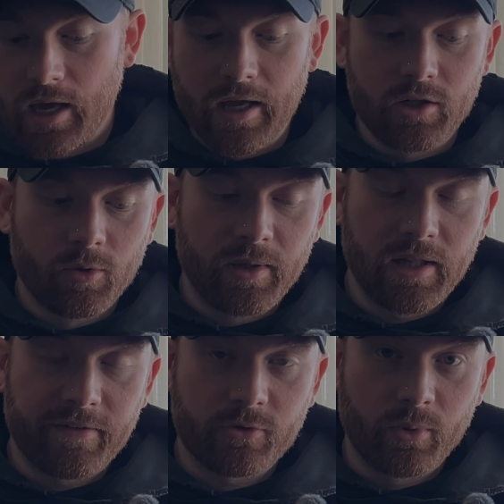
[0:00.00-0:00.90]
And you'll be
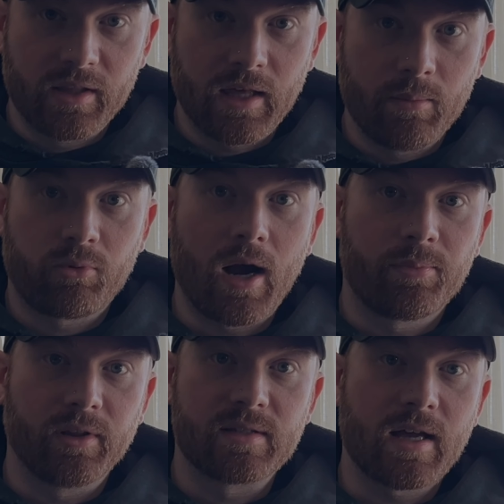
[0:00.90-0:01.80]
left with
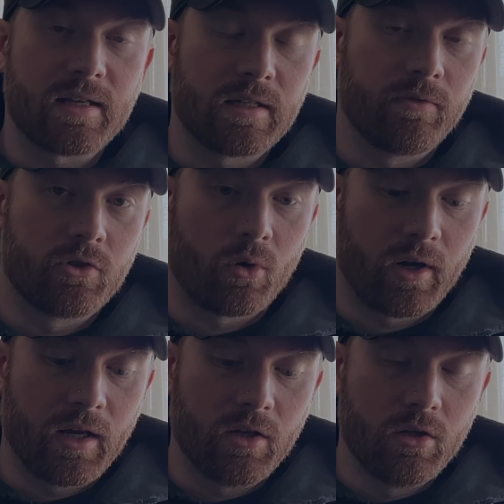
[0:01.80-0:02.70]
improperly sized
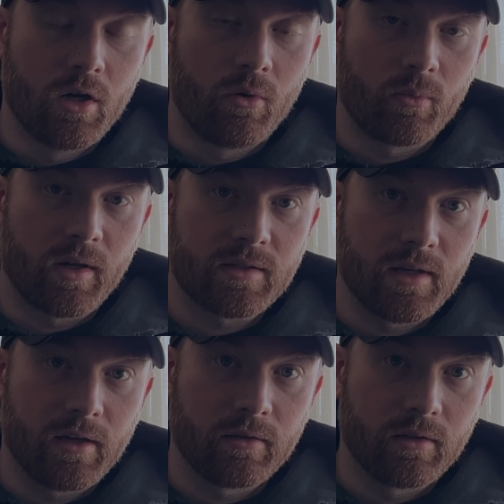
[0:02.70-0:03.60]
inventory, and no one wants
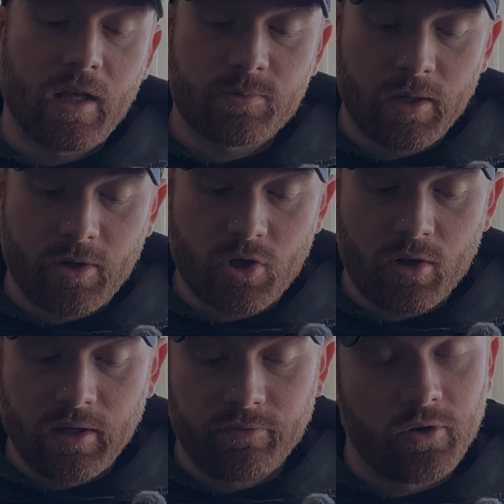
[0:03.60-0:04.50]
that. That's pretty much
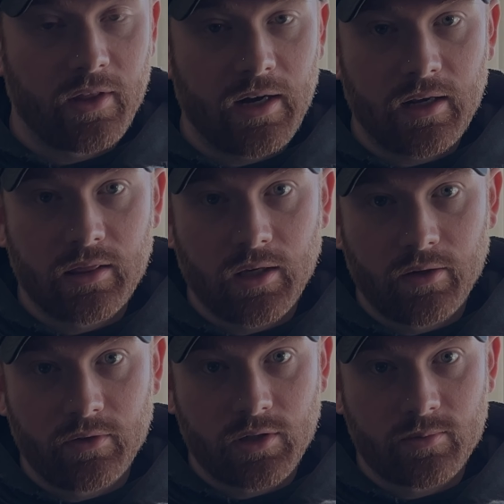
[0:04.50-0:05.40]
all the info that I could think
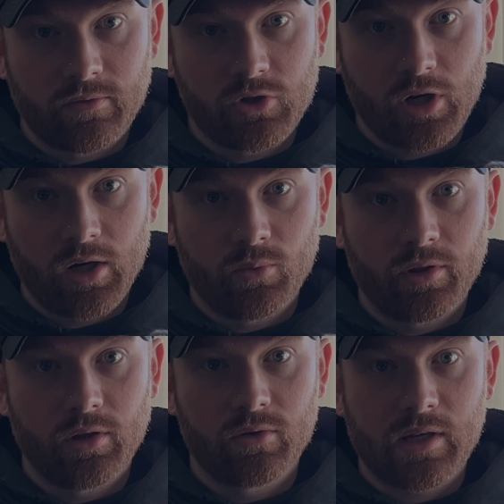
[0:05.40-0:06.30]
of in terms of sharing
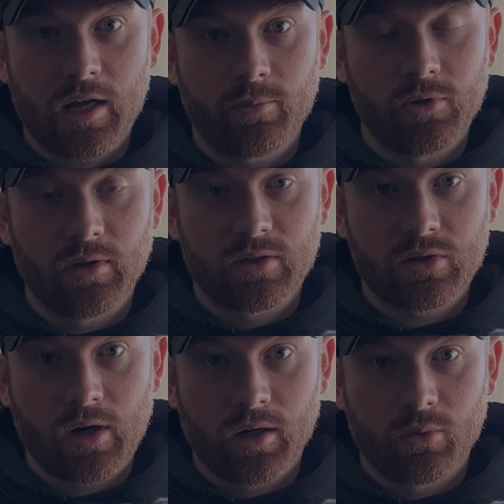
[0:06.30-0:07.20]
with you to help you get
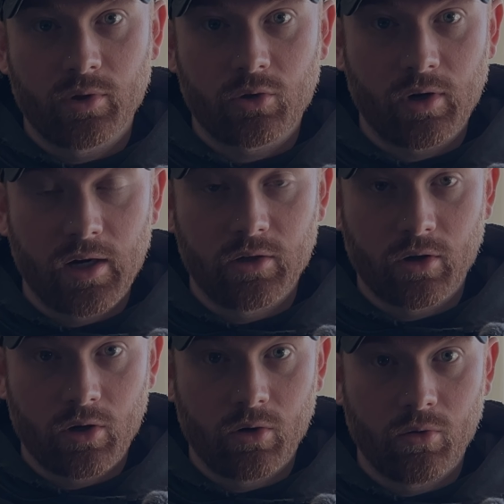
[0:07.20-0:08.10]
started with creating
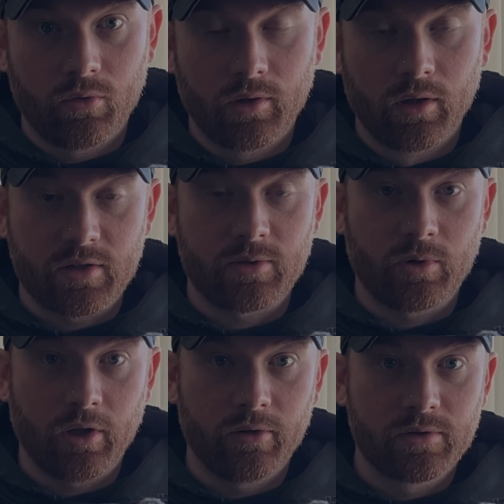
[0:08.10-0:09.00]
your own custom
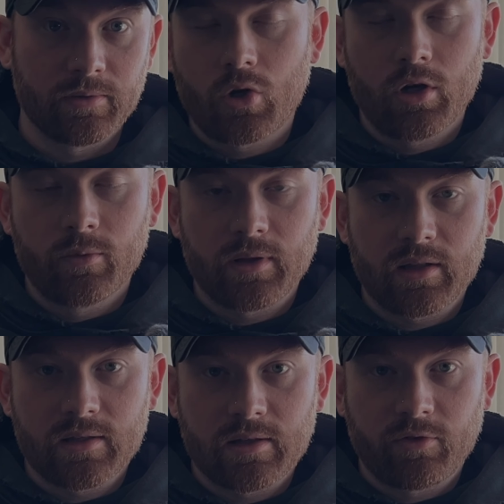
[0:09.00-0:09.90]
clothes. So I hope that
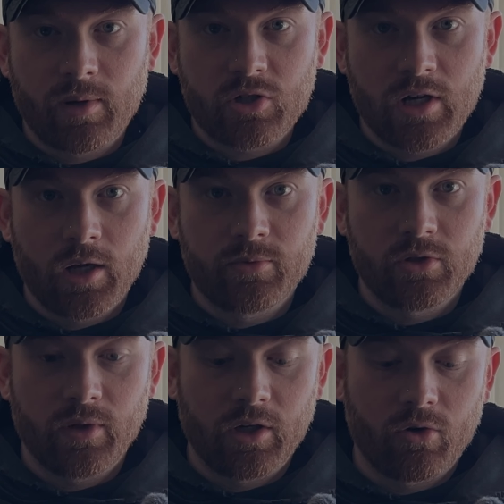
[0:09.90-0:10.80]
this information helped
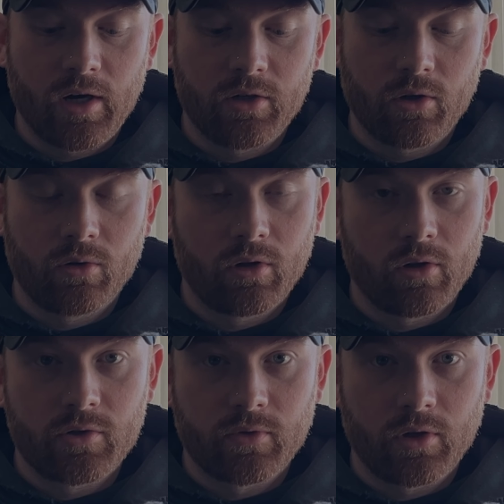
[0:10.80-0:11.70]
you in creating your own
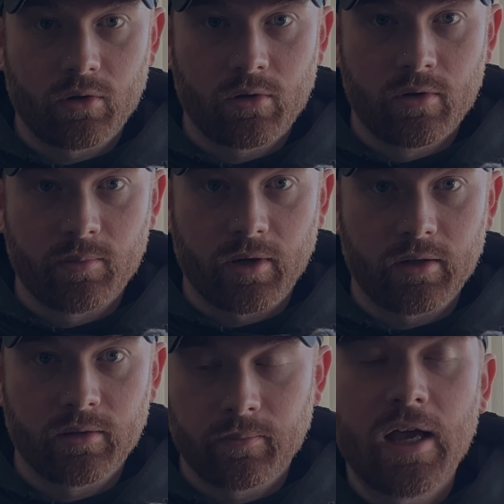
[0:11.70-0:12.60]
clothes for your own clothing
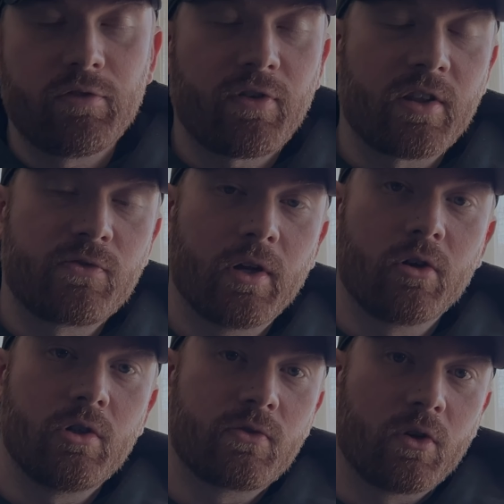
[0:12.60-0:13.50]
brand. If you found this video
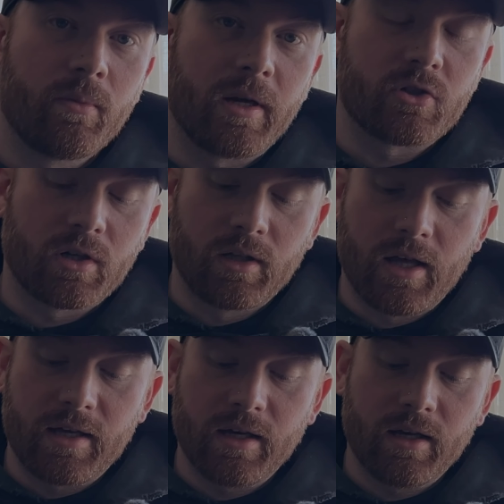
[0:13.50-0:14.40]
useful, make sure to like